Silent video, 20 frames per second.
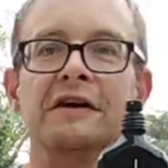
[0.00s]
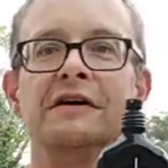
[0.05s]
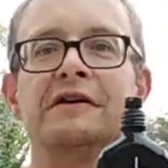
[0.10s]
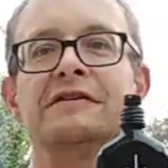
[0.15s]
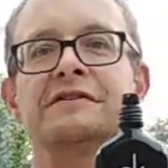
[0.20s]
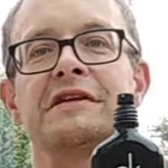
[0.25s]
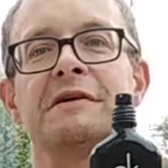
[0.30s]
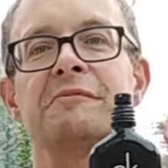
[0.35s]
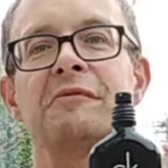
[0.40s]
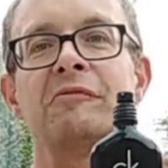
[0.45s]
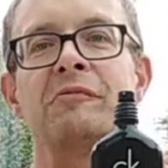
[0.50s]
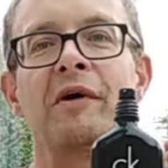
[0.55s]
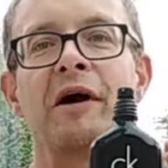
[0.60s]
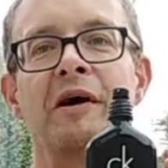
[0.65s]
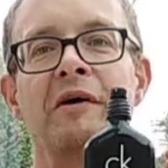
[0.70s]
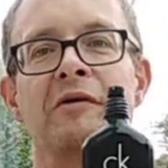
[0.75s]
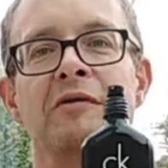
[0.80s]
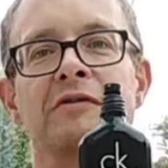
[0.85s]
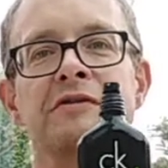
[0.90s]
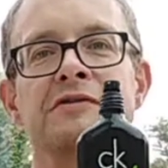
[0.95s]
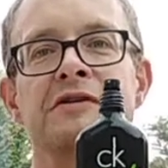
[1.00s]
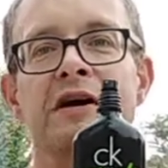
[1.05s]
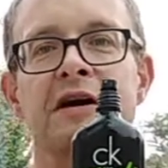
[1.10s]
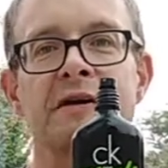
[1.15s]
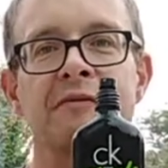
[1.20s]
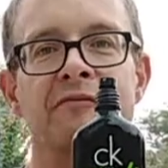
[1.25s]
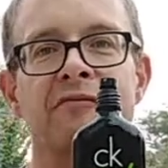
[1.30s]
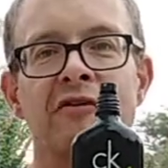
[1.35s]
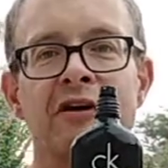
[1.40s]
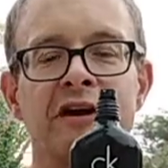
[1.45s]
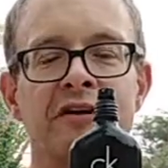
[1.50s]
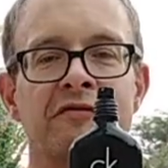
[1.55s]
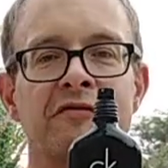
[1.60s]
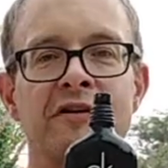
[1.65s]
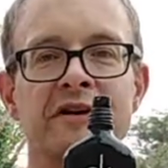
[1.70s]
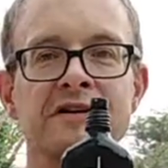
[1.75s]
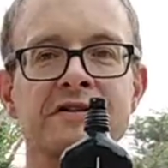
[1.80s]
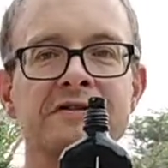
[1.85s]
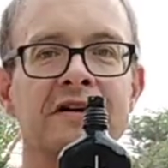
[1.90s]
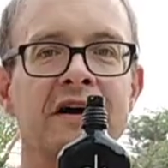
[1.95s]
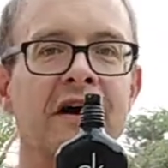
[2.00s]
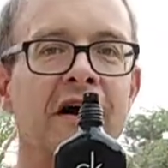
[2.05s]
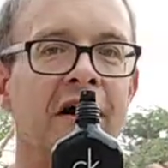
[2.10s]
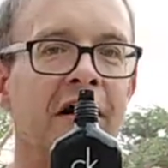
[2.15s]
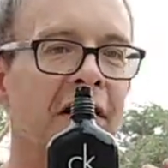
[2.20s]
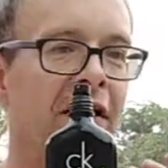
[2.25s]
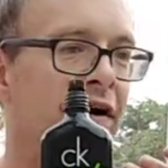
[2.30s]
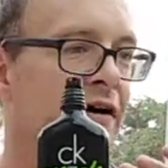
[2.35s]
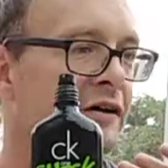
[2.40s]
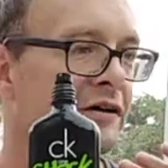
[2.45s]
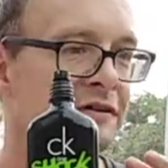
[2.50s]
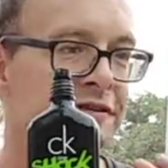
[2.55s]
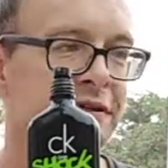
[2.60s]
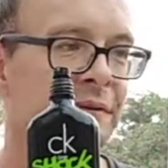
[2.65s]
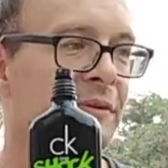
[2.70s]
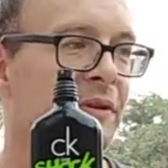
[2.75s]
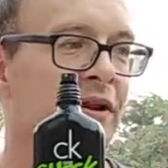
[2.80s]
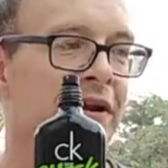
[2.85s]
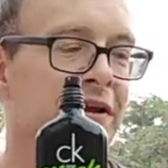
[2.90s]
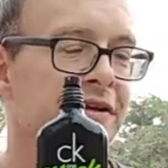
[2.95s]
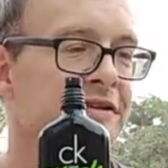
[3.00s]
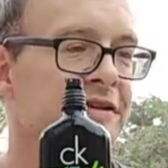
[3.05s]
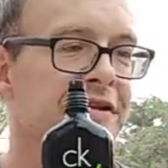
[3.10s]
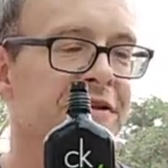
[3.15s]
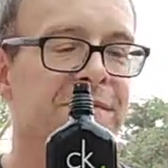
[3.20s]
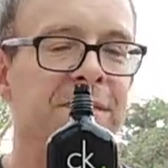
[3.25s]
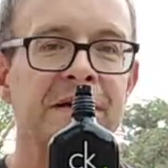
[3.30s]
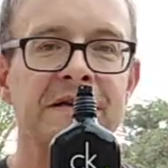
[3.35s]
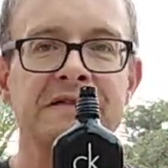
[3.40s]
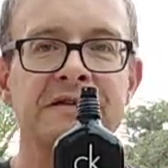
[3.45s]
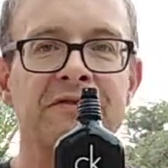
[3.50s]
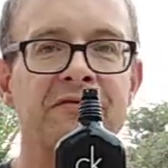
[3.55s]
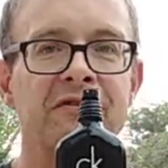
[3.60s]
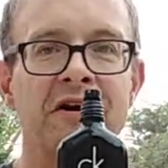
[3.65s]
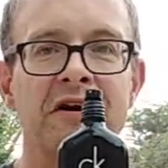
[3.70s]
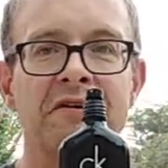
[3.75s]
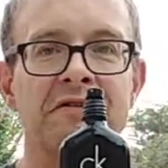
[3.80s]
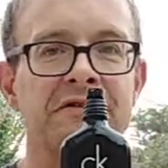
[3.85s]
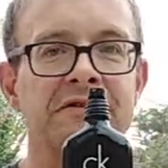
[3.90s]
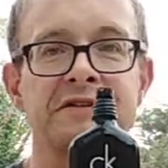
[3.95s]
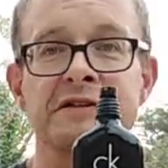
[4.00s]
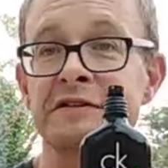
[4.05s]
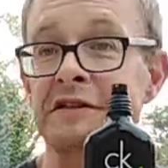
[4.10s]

some of my all-time favourites are some of the least expensive fragrances.